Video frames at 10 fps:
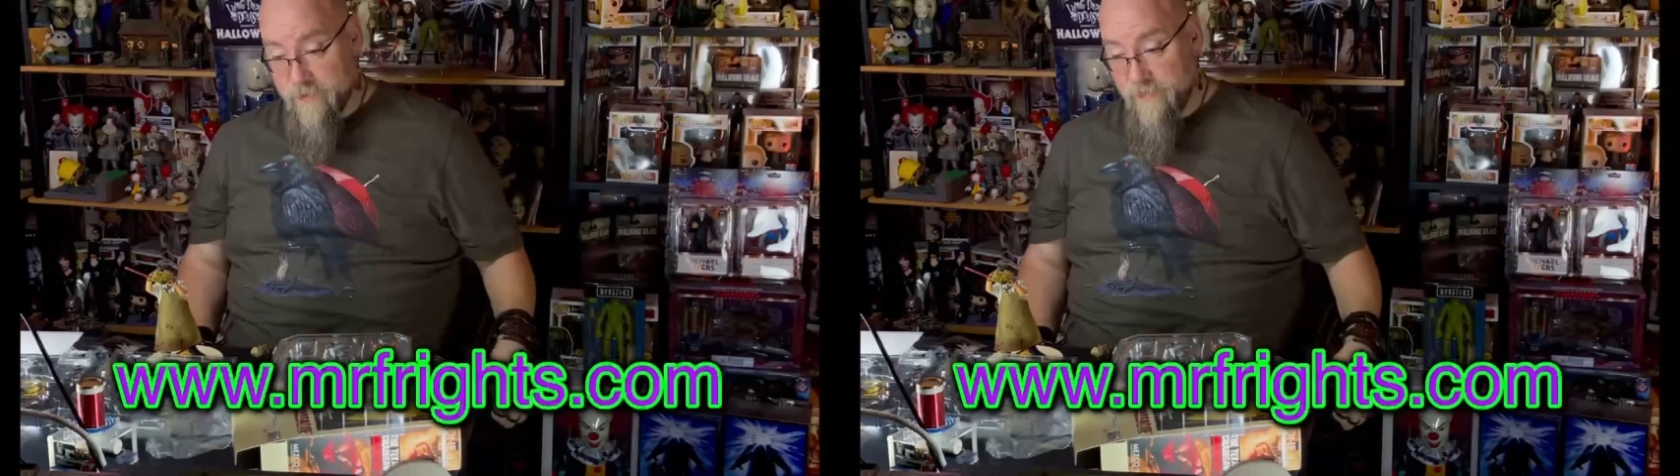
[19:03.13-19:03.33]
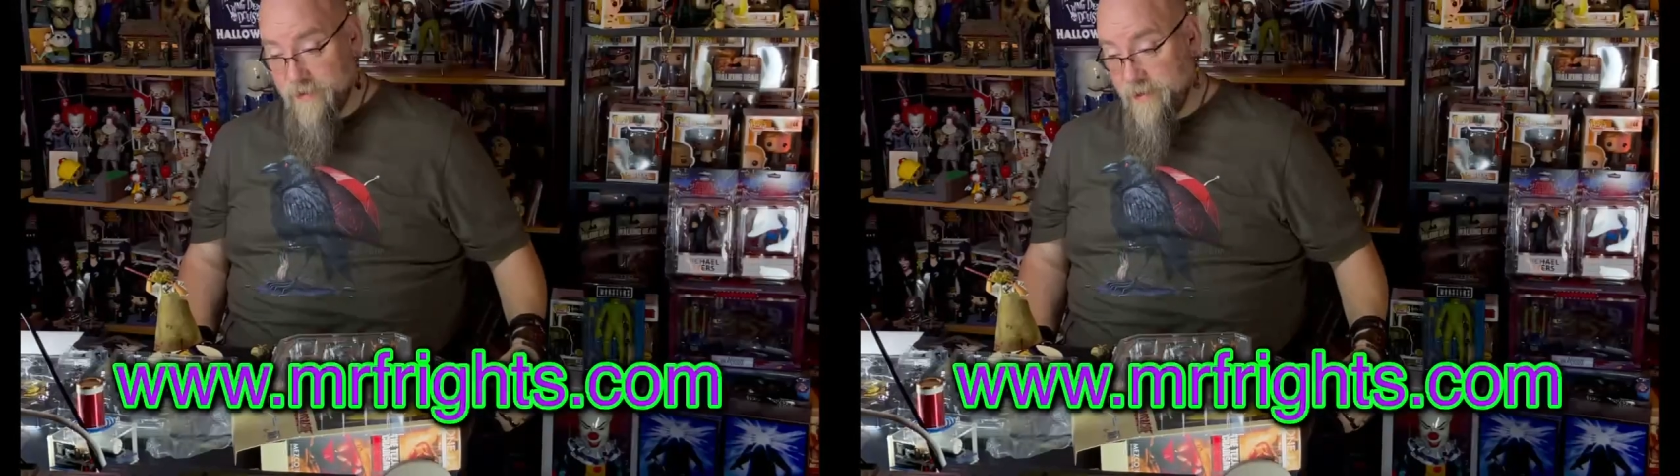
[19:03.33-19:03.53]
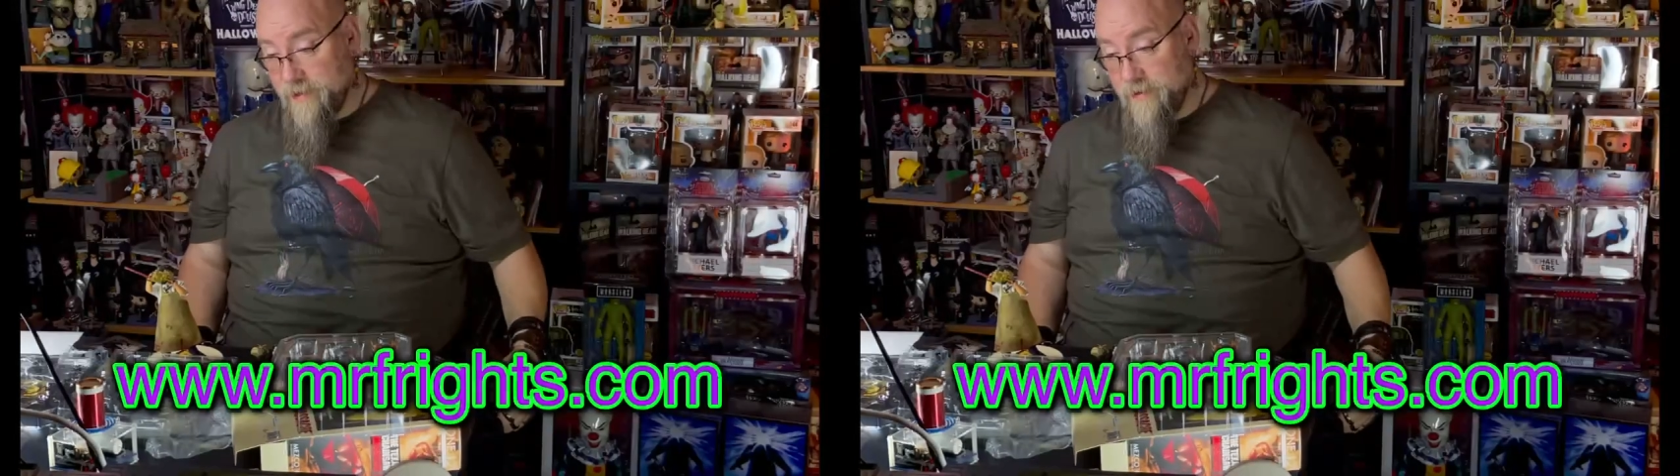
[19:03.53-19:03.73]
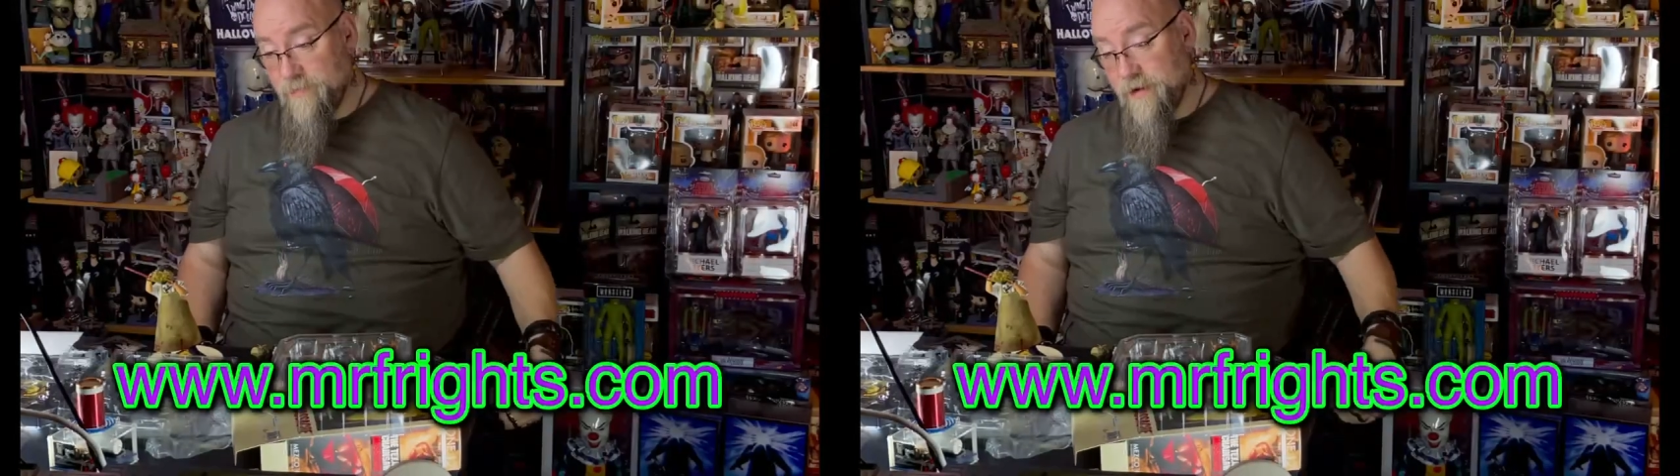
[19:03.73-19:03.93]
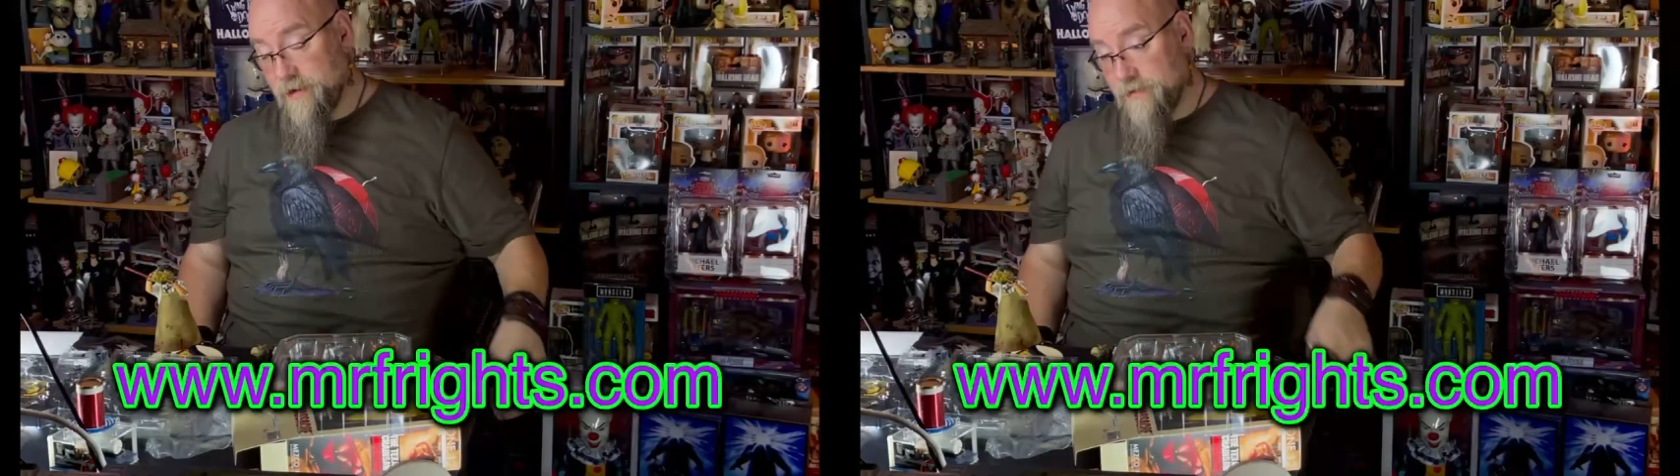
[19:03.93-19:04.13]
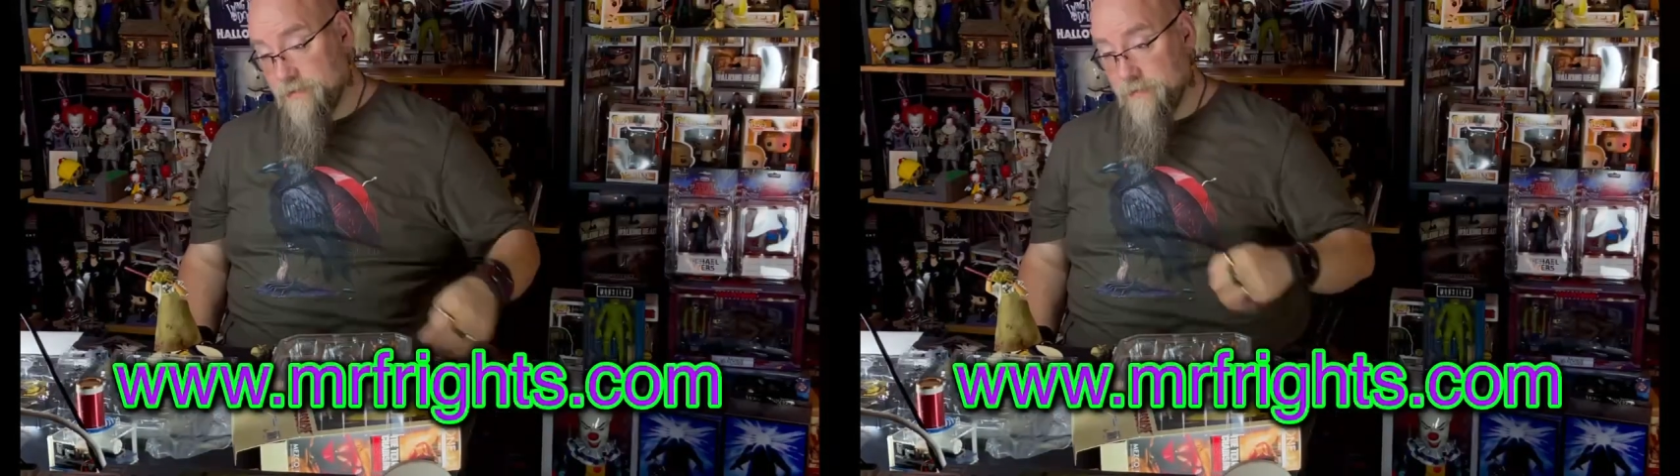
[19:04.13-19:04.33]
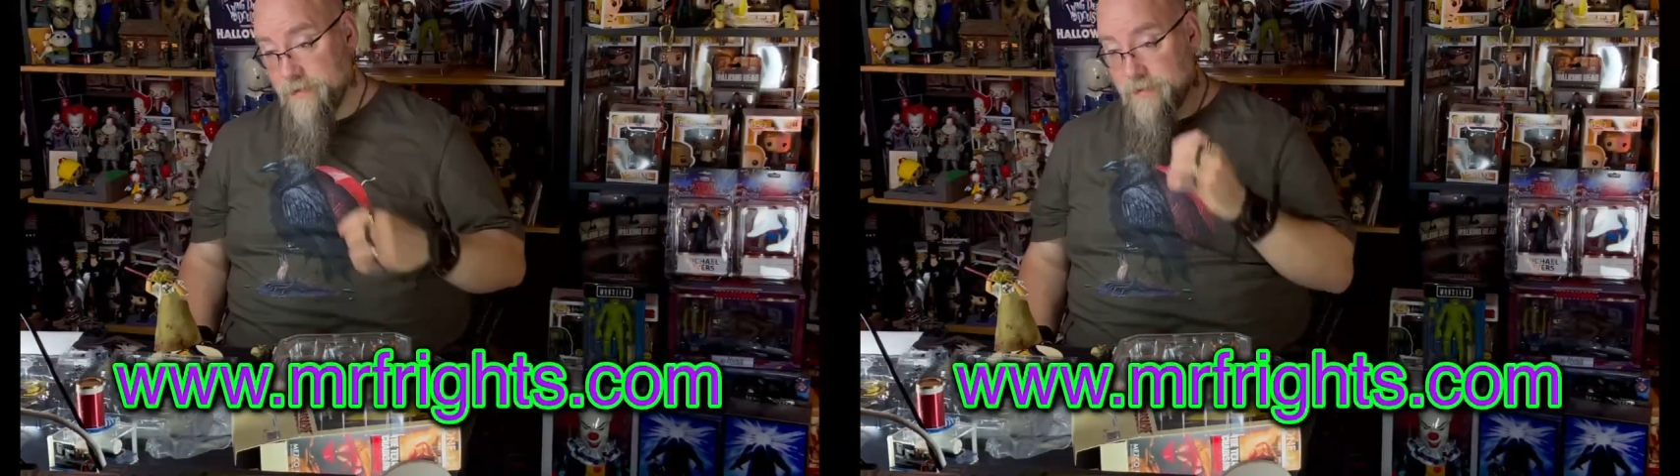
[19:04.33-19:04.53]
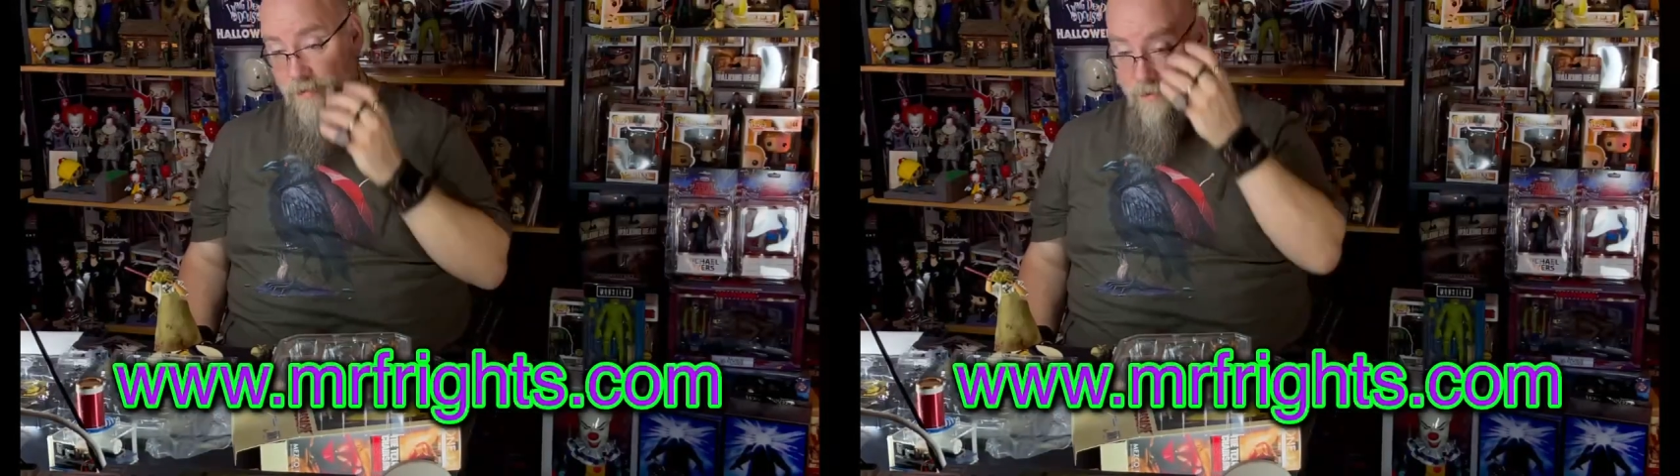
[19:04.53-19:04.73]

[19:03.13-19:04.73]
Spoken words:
like that. Empire Toys.